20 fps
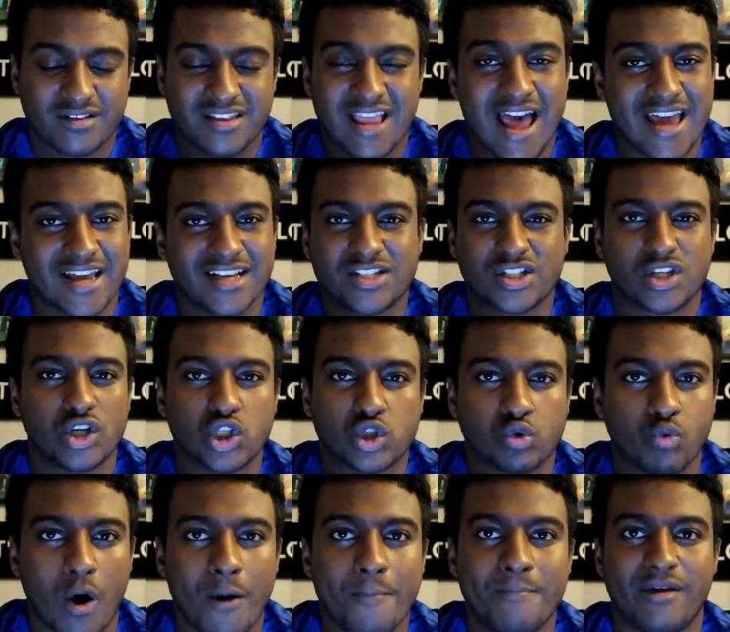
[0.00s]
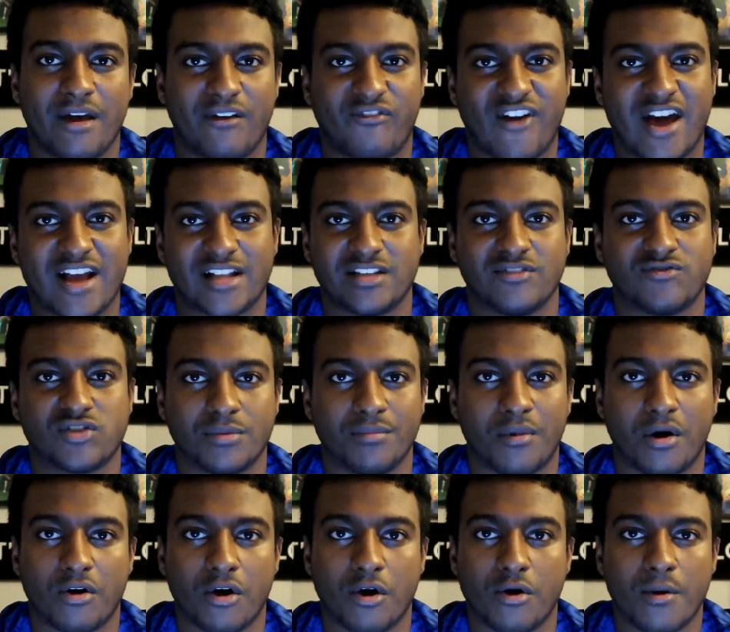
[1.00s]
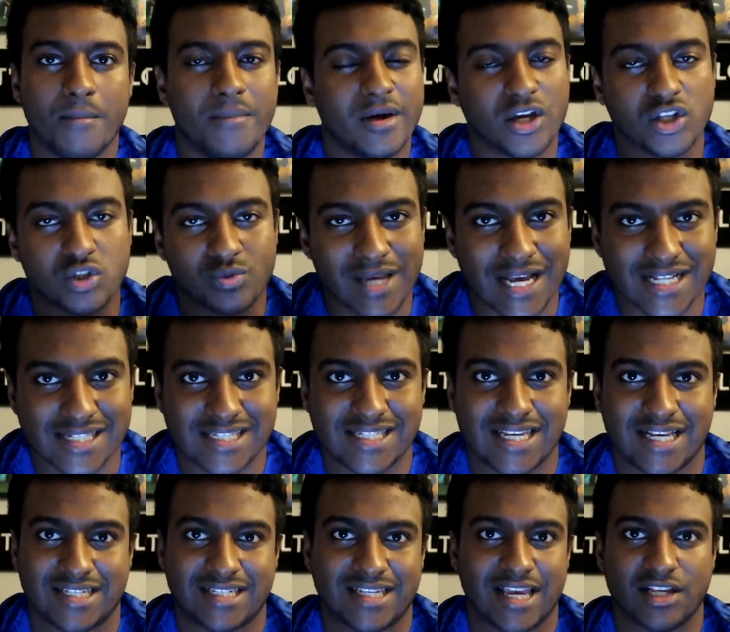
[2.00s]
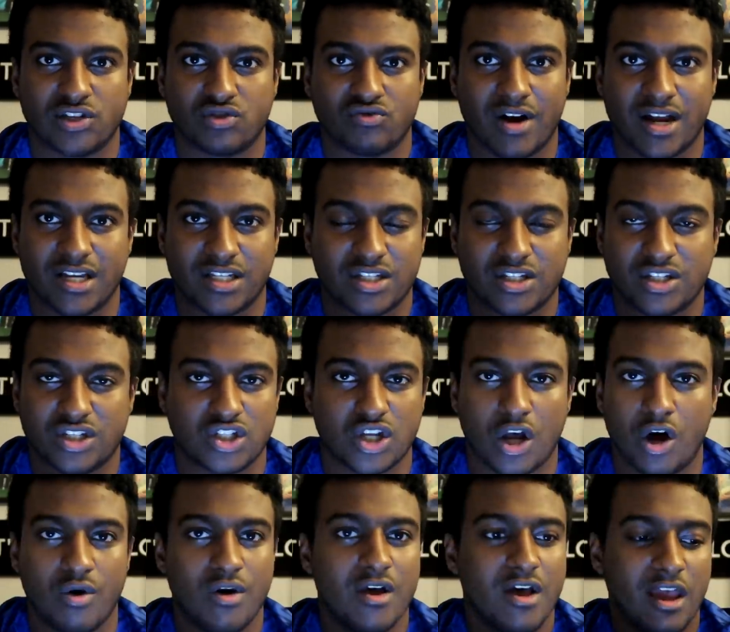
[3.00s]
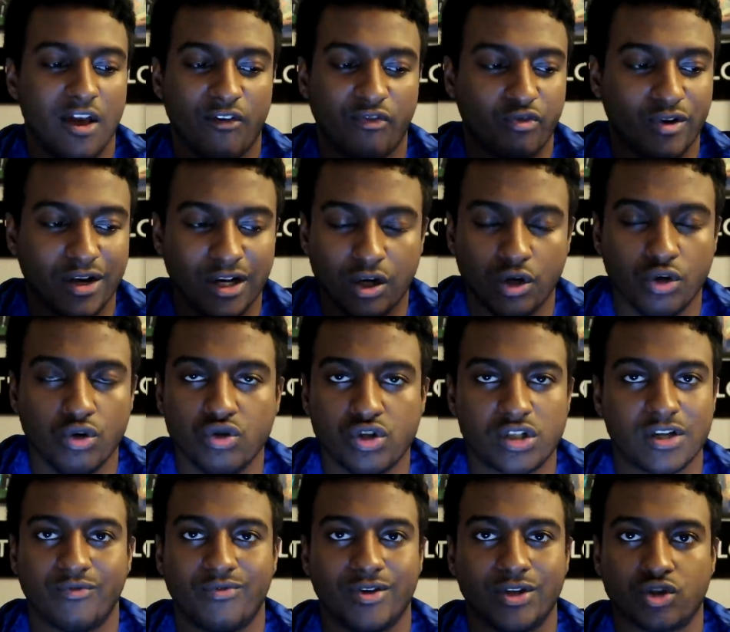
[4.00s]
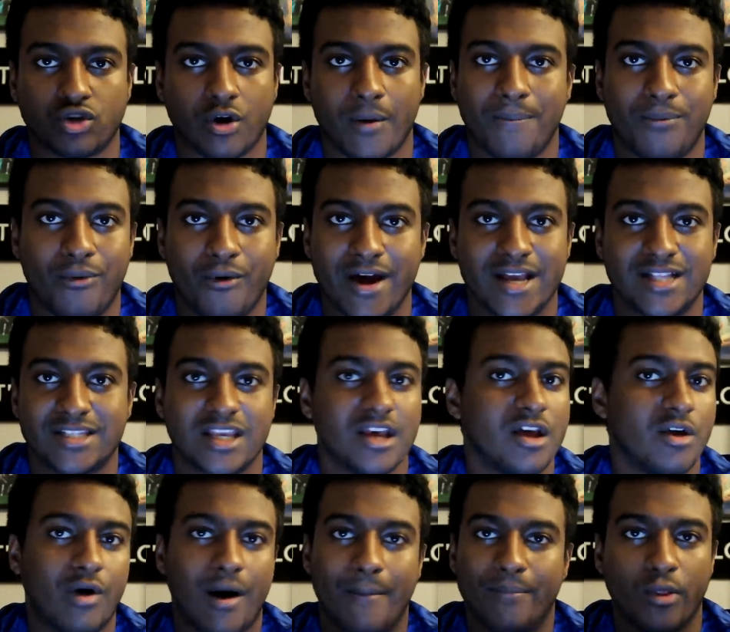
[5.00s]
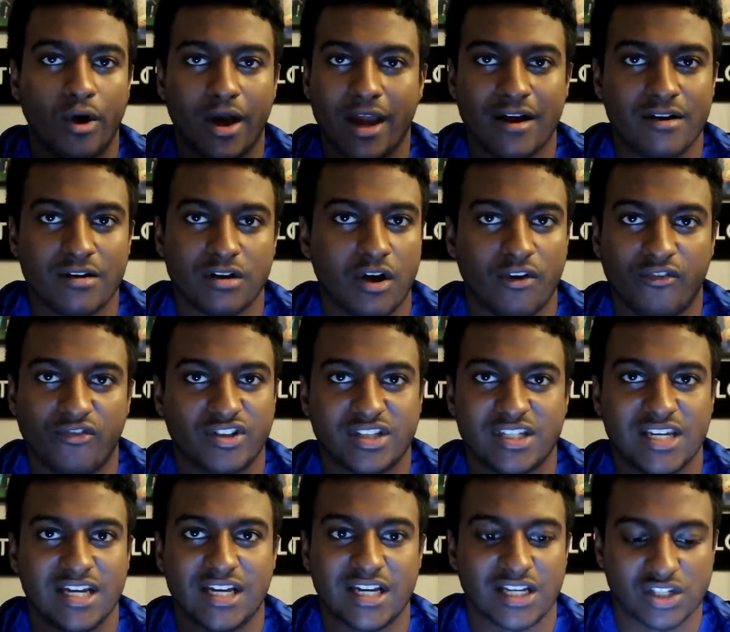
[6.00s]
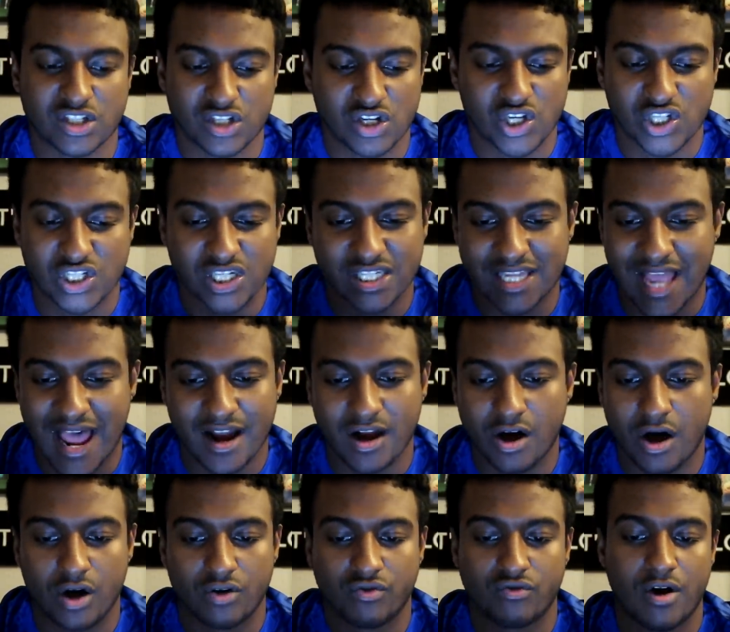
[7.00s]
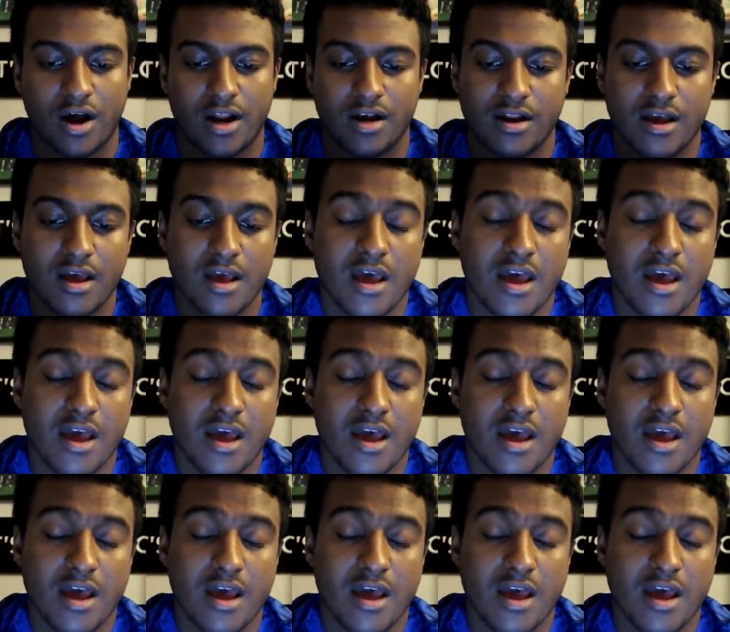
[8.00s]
That excuse won't be effective tomorrow because we had 6 days rest. So if we lose, if we drop points, well, I'm not hearing no fatigue excuses. That can't run.